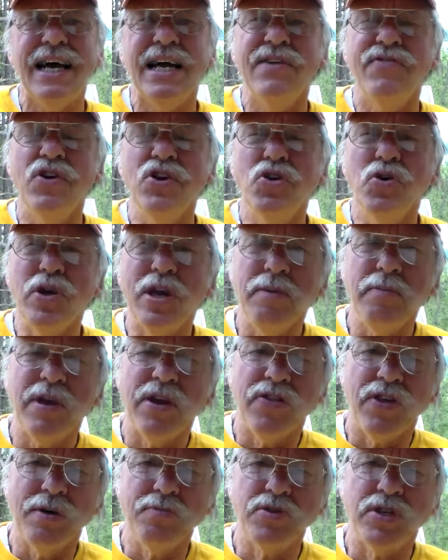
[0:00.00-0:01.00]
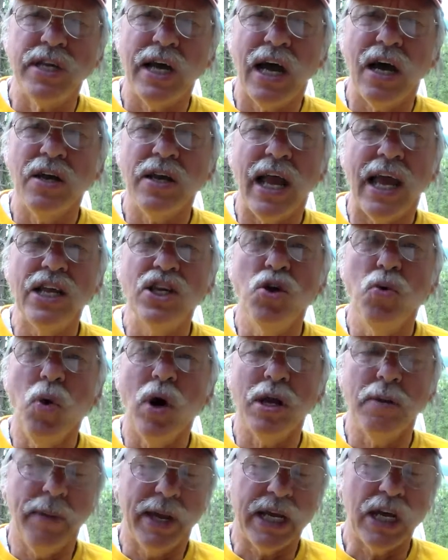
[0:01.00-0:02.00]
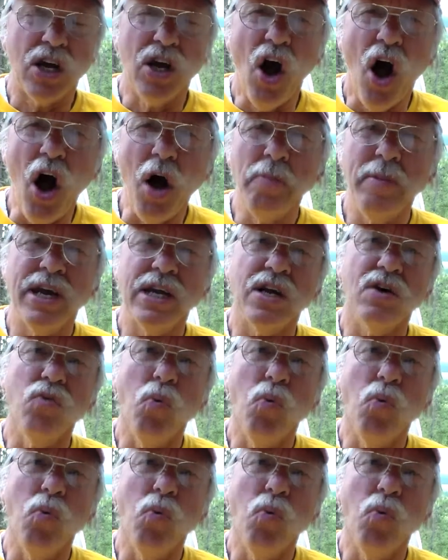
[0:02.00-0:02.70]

If you do give me a thumbs down and you want to make a comment